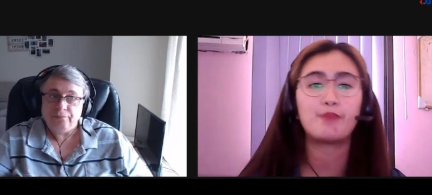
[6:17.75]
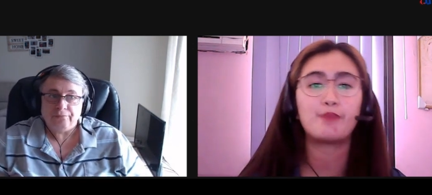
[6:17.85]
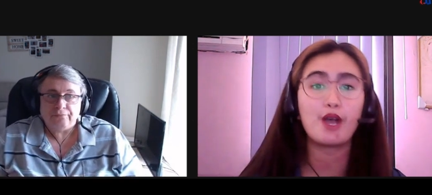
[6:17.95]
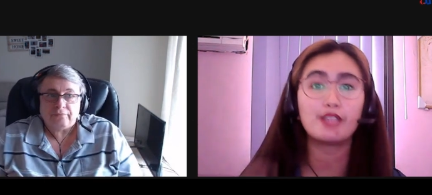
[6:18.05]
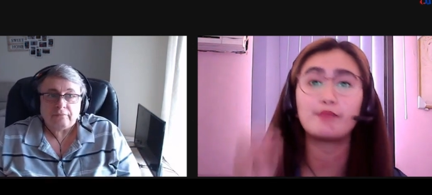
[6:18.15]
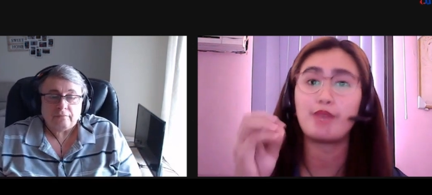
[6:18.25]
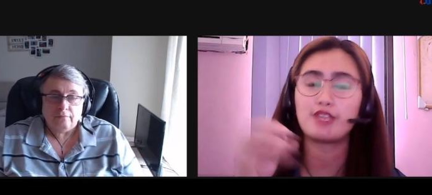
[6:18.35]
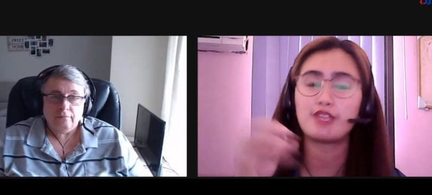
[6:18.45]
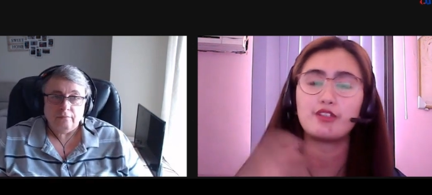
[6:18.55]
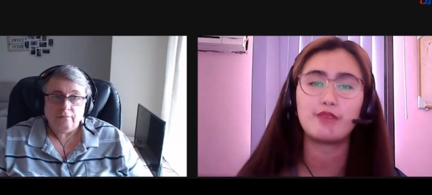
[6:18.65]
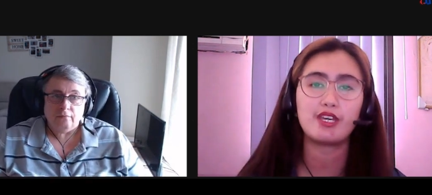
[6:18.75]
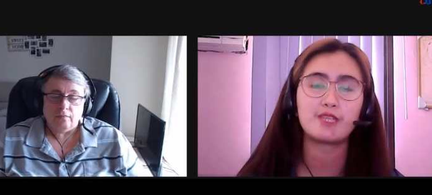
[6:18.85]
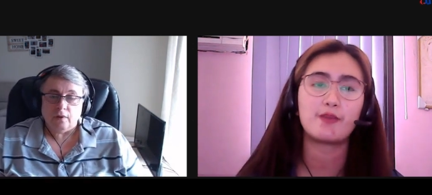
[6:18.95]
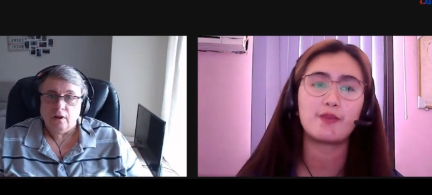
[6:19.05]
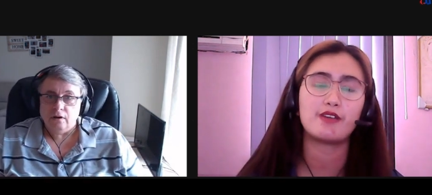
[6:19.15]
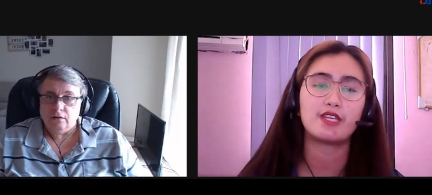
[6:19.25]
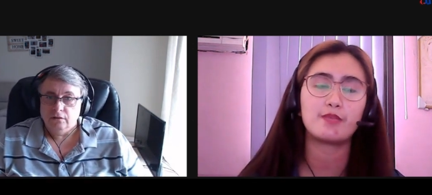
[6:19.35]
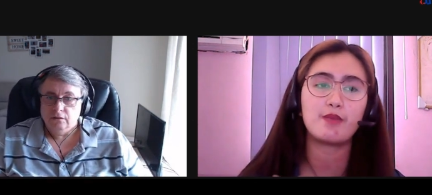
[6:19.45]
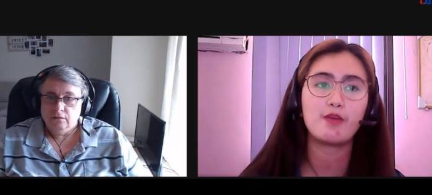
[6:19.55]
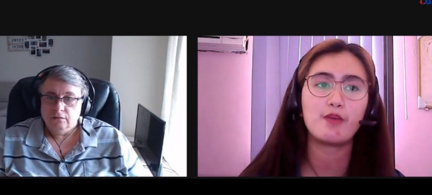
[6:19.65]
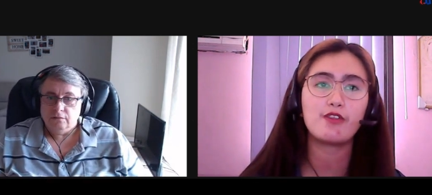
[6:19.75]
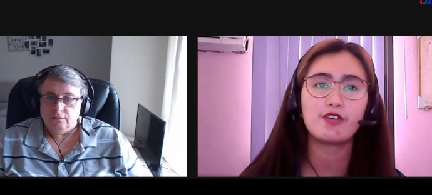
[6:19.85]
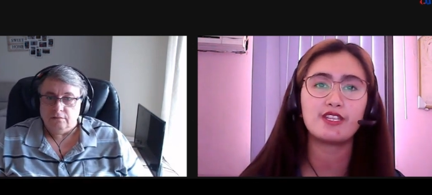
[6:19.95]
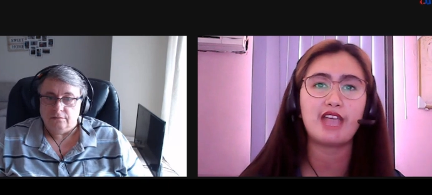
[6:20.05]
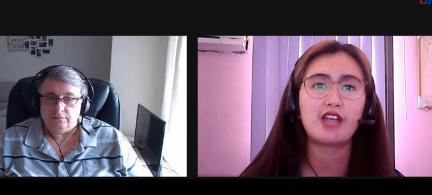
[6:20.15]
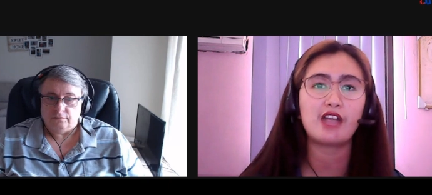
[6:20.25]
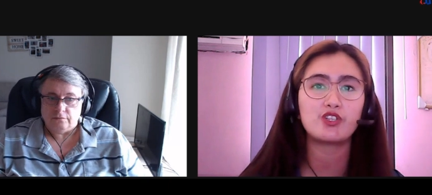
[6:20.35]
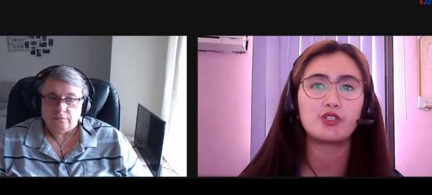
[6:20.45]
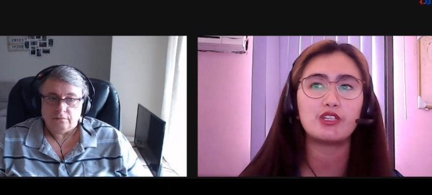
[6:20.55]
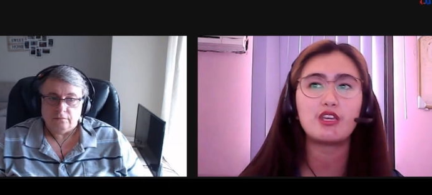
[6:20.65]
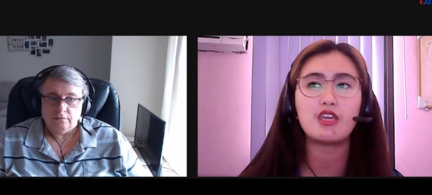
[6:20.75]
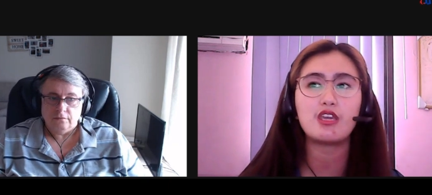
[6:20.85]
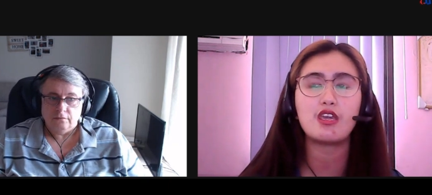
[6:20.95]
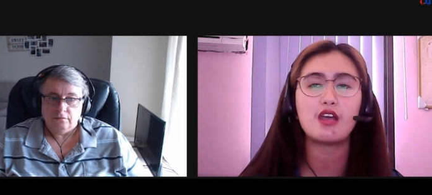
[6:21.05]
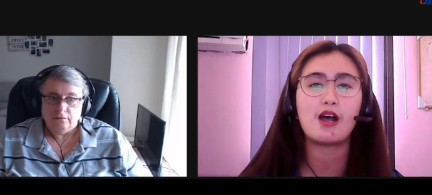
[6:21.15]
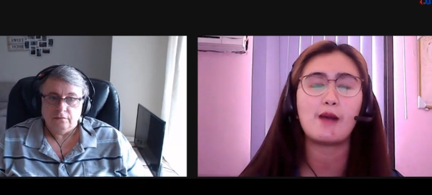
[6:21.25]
Speaker 1: But based on my experience, my mother is actually